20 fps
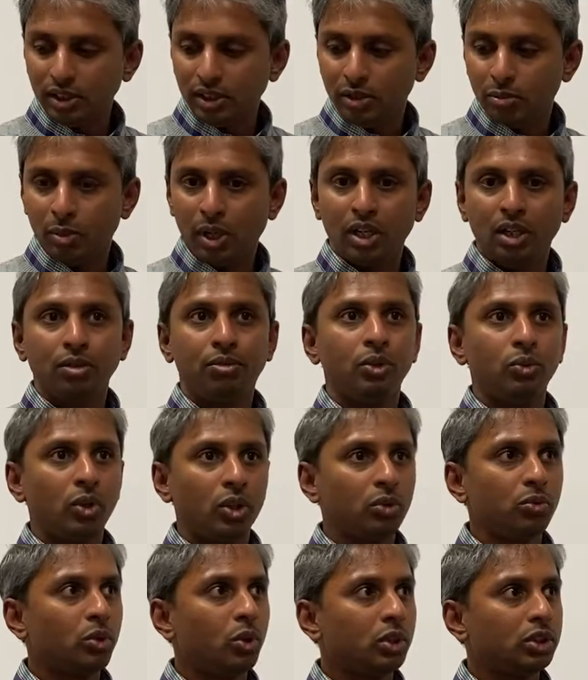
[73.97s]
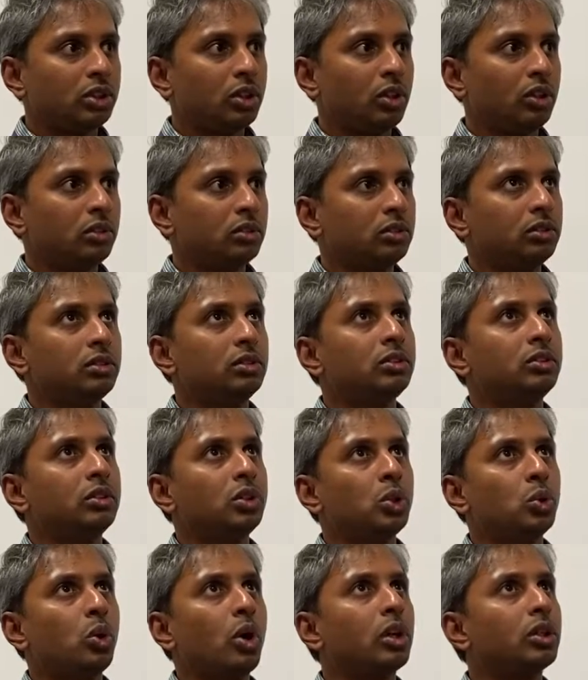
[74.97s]
But if you want to focus on
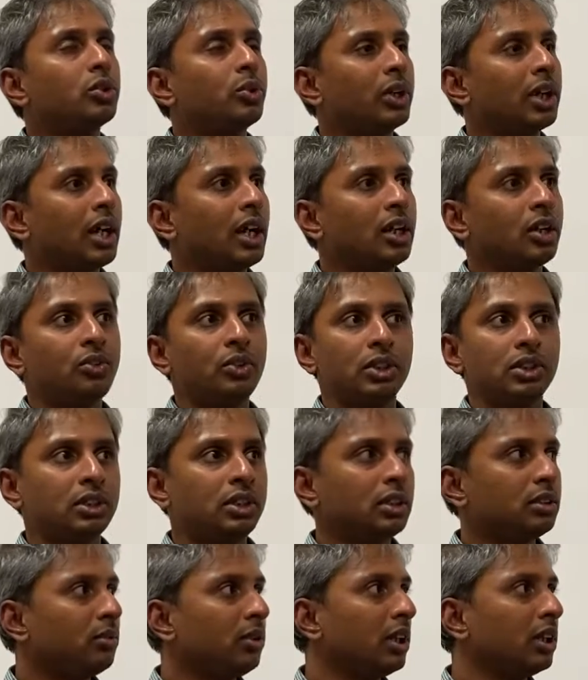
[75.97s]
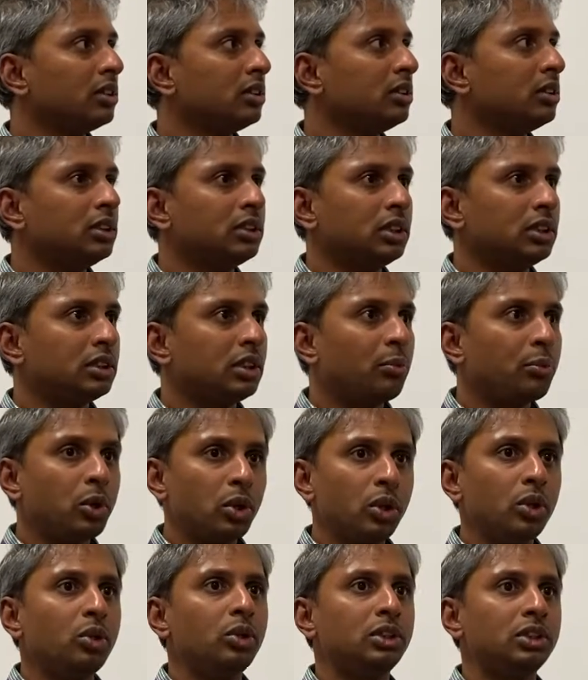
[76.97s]
2 or 3 categories, that's fine. It's up to
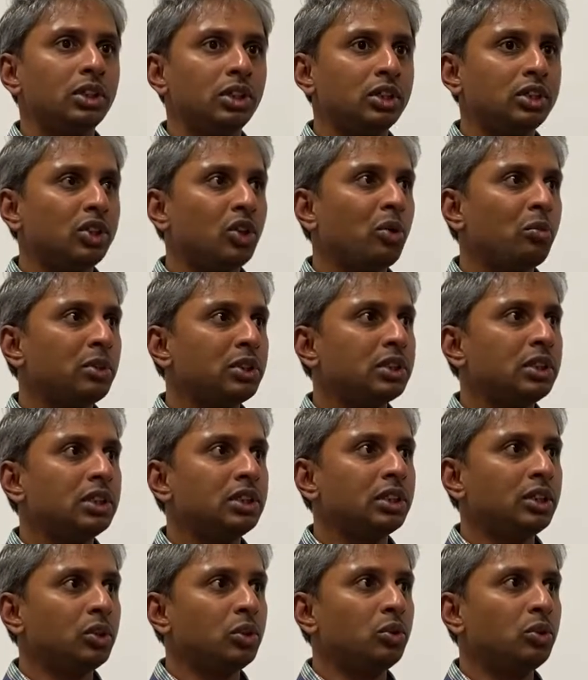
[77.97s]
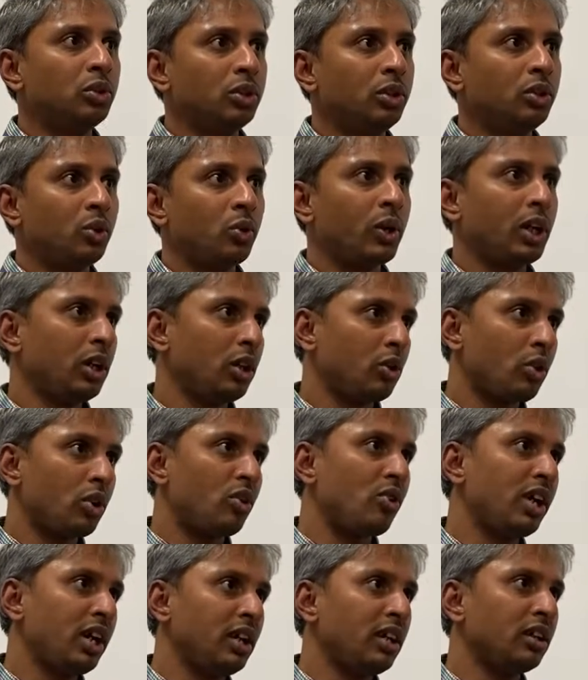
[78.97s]
you. It's your business. You're
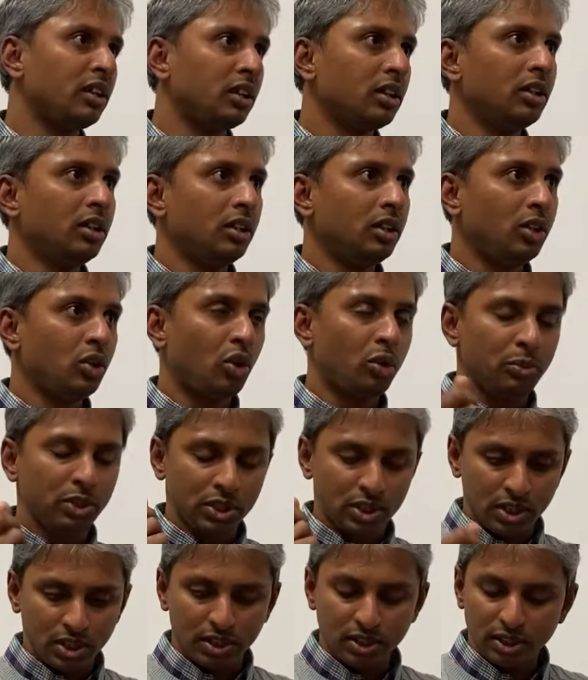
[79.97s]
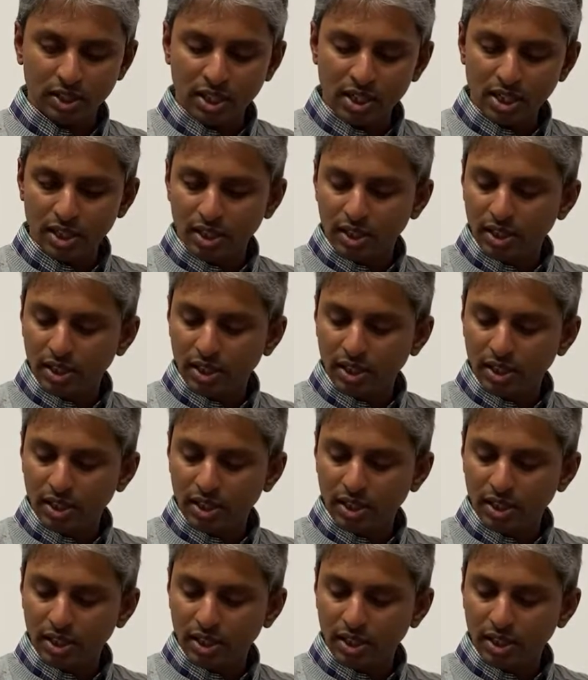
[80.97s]
creating your business. Yeah.